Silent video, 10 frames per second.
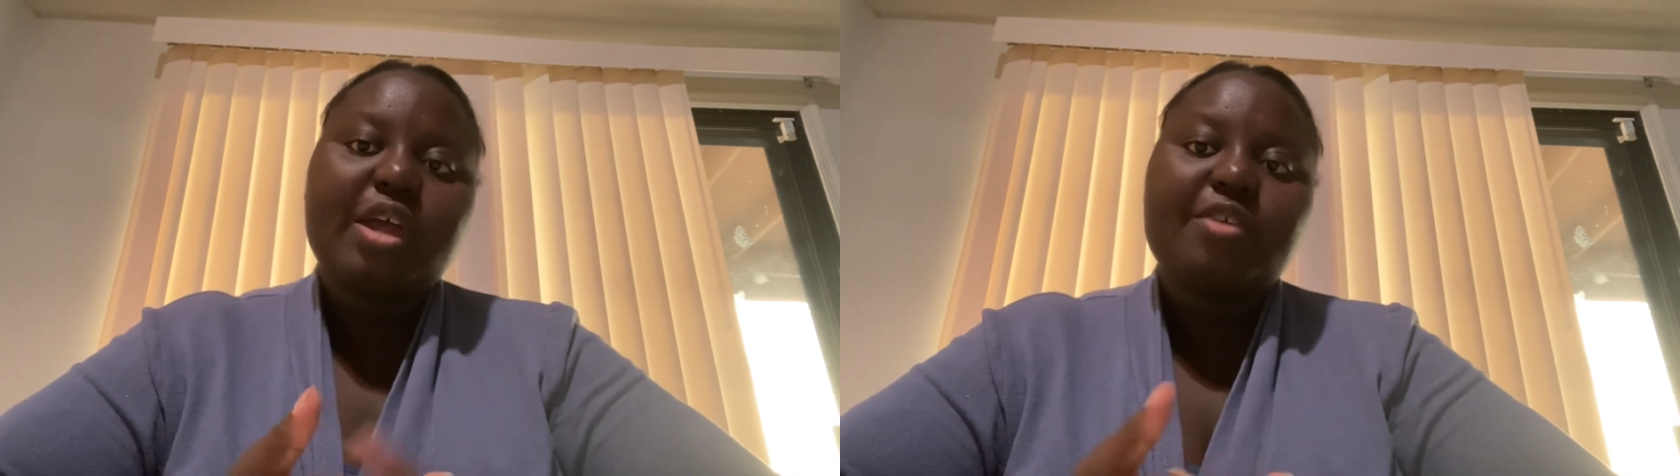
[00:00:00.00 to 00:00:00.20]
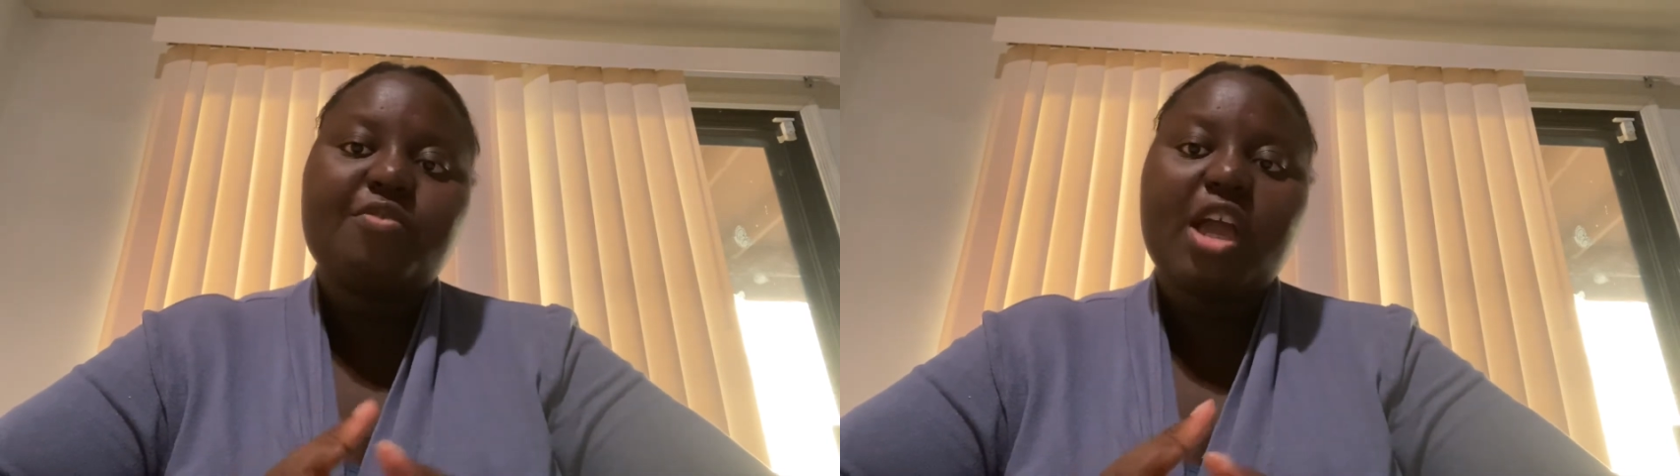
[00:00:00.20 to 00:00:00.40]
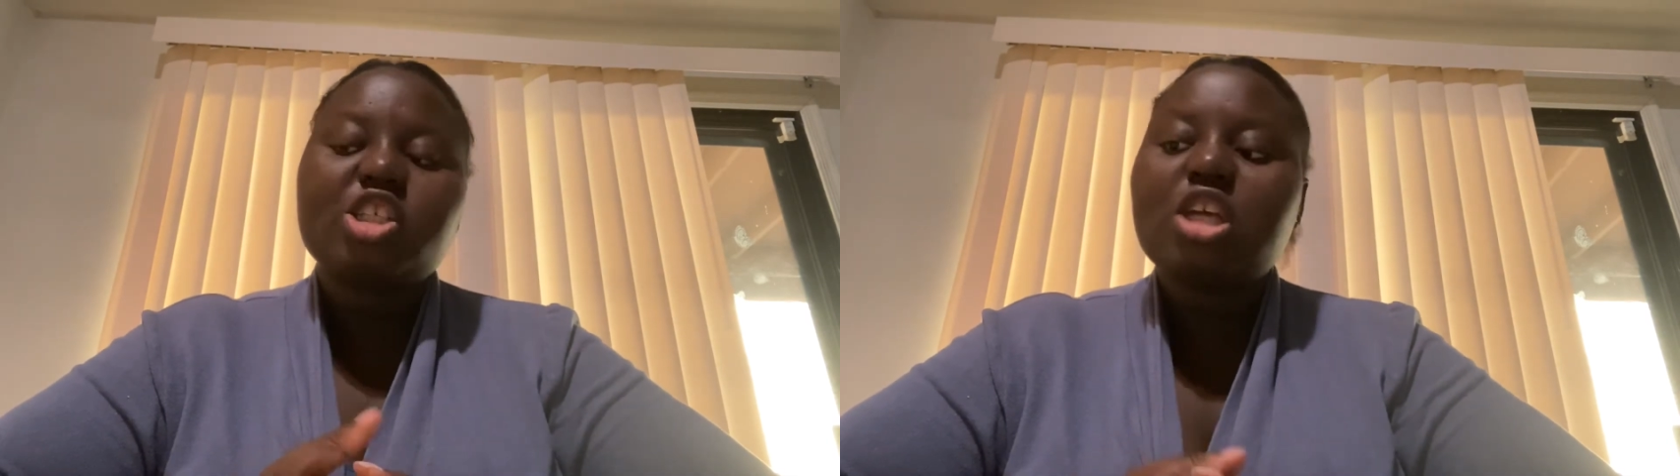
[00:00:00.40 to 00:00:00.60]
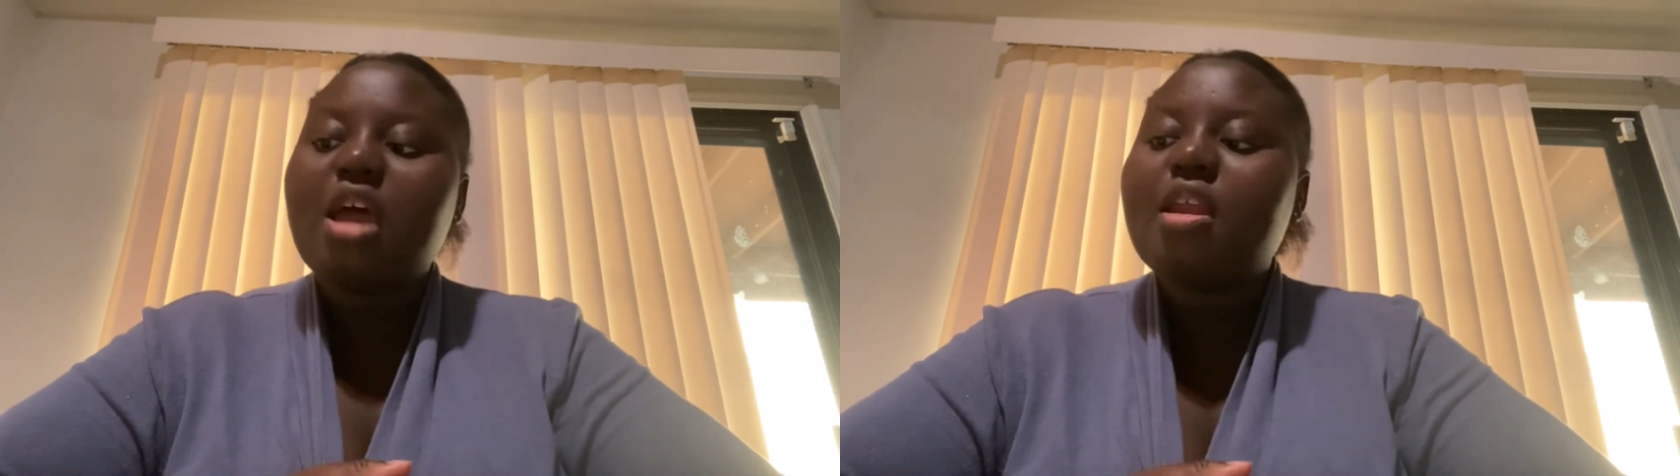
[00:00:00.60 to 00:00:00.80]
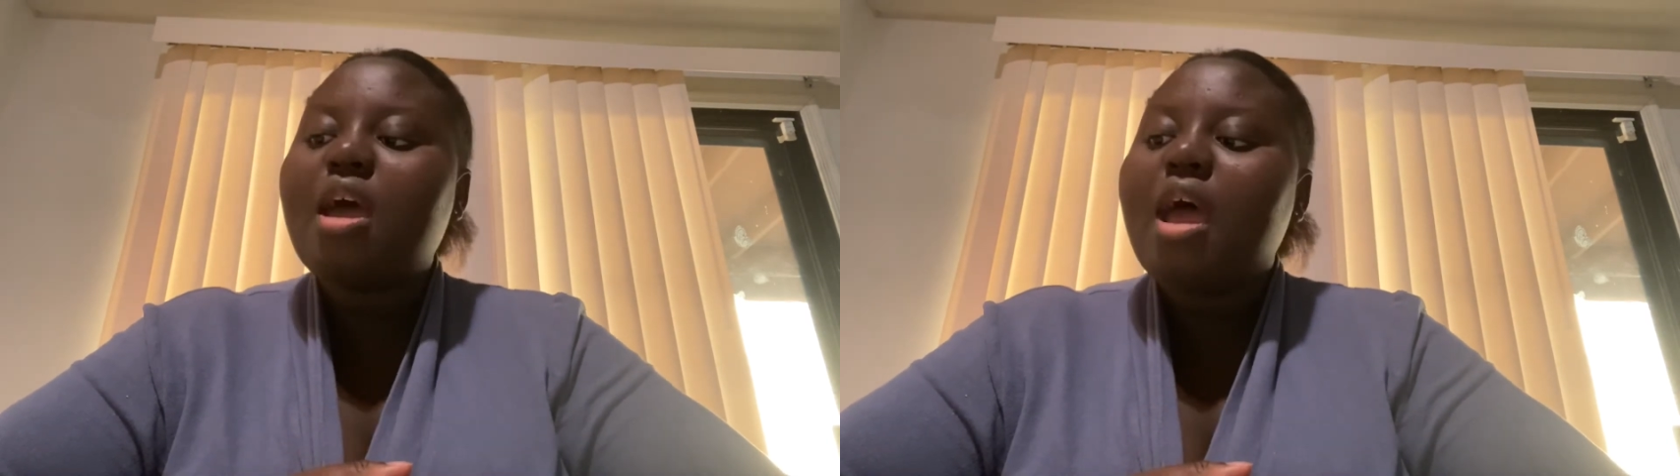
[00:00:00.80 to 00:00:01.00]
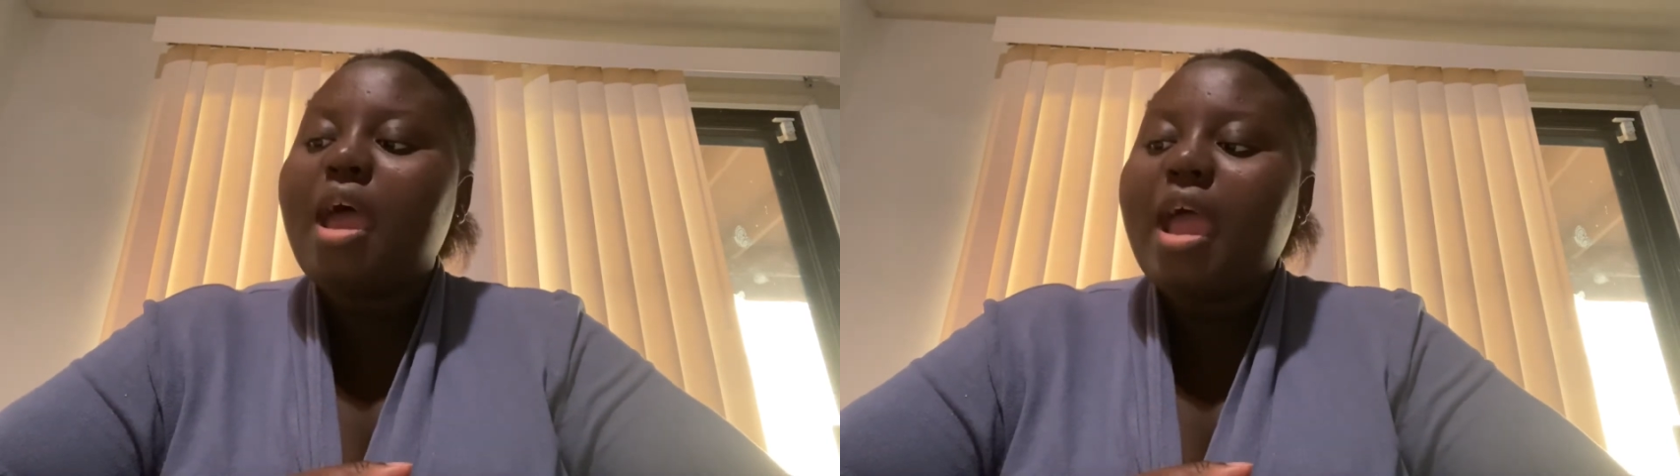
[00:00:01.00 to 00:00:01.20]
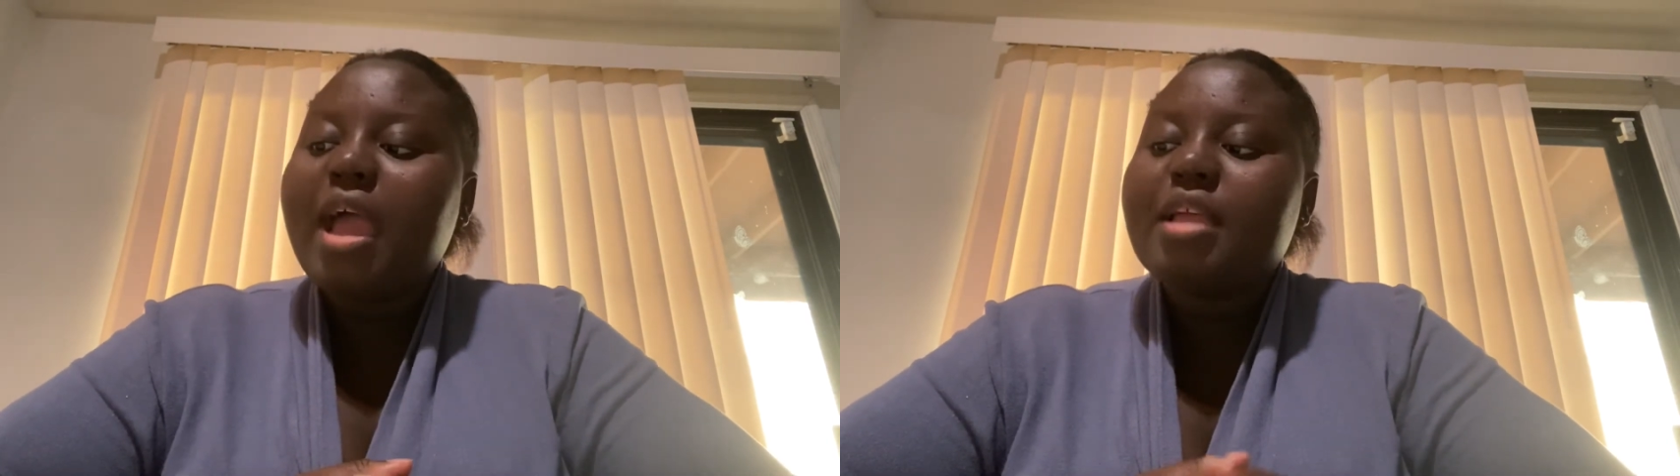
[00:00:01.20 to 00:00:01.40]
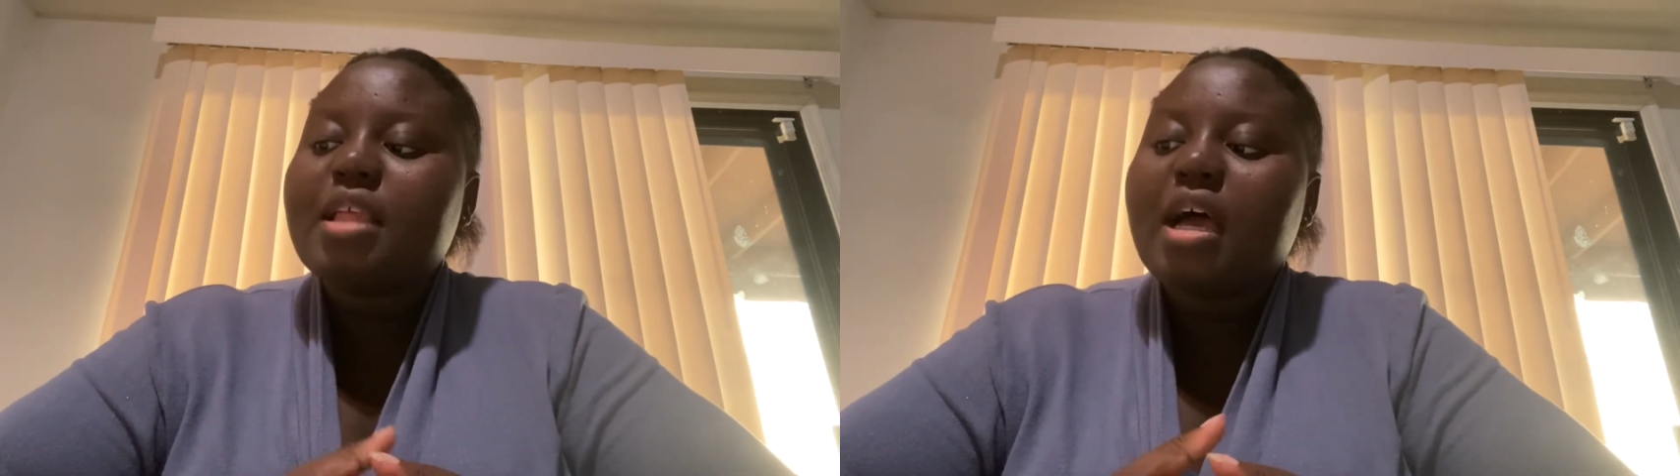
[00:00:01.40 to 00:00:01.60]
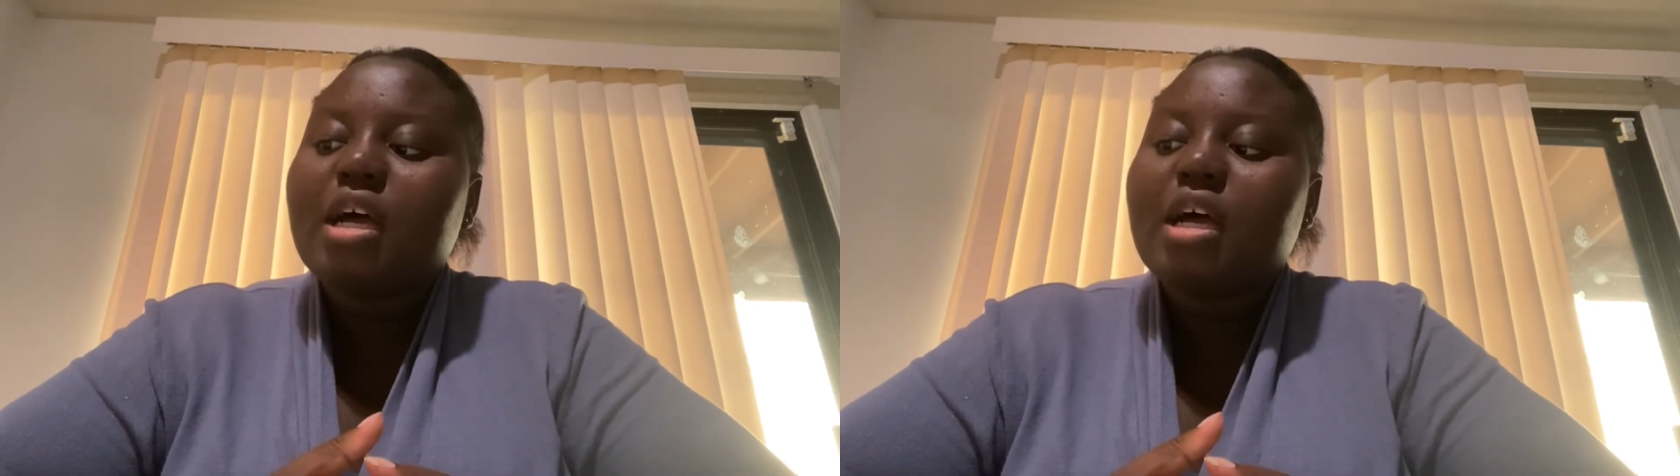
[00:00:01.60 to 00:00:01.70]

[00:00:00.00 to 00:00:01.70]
infection and